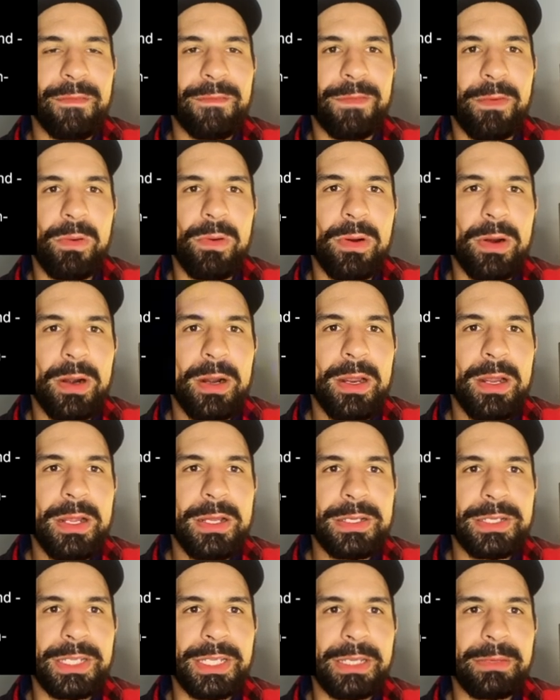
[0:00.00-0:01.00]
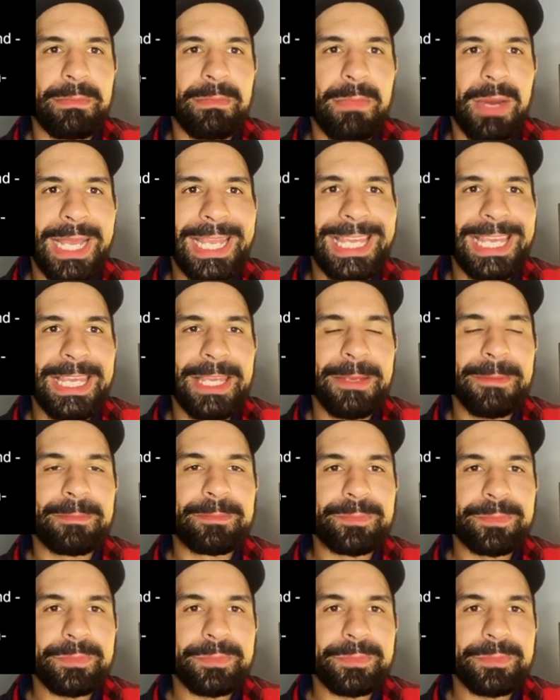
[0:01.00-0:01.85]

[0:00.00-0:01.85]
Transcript: for Team Mikey.